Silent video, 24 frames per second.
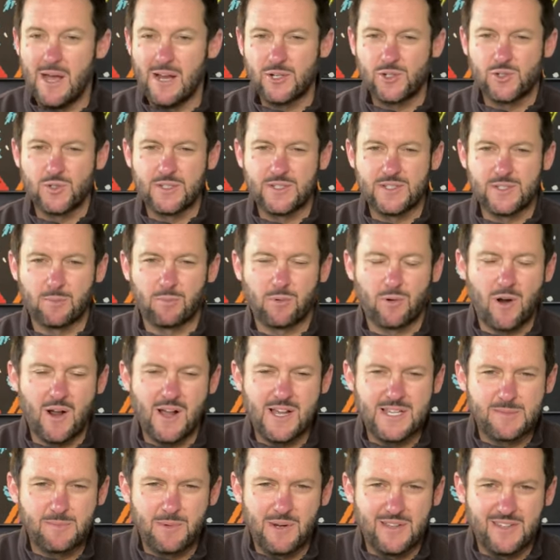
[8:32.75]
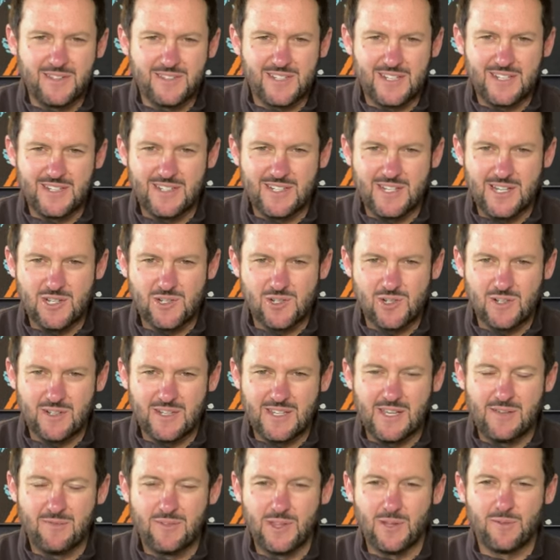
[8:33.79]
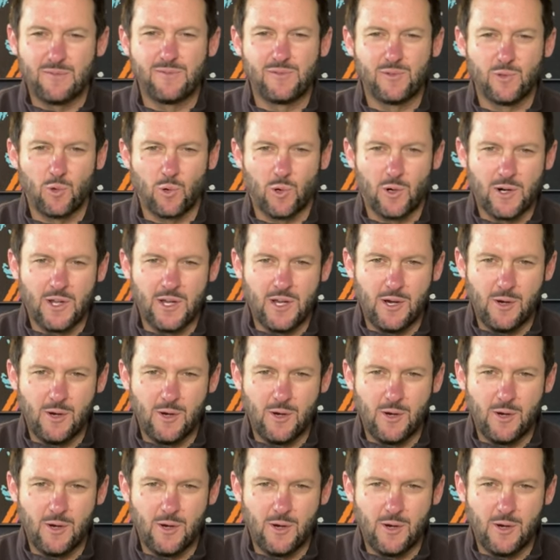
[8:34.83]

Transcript: actually surprised by this condition given the Florida